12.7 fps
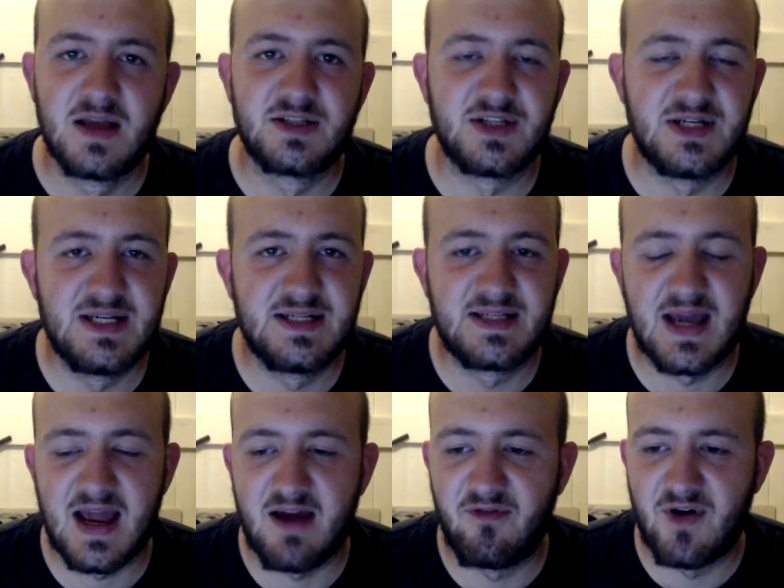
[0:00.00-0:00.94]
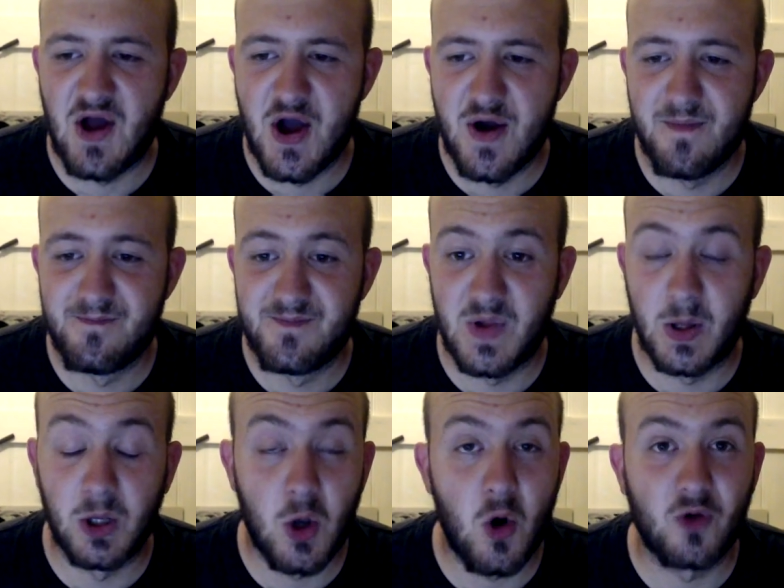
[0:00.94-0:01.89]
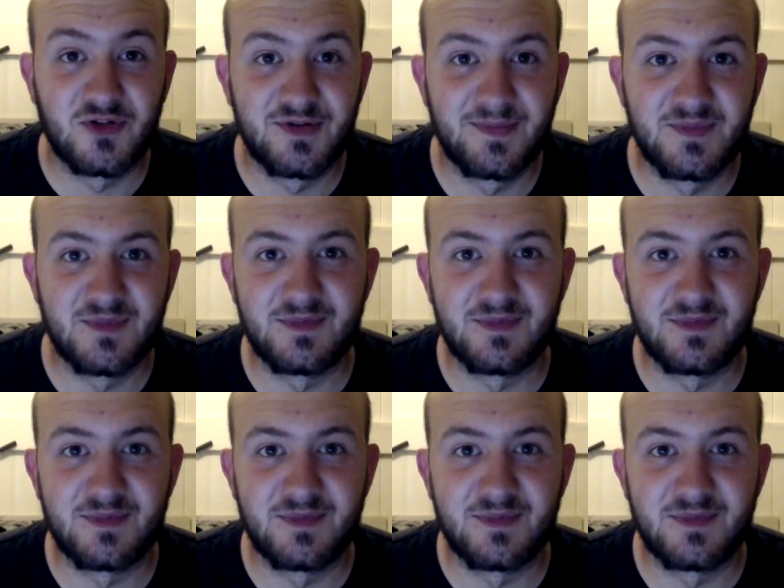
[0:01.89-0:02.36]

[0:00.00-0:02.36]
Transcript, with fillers: So you need to have a lot.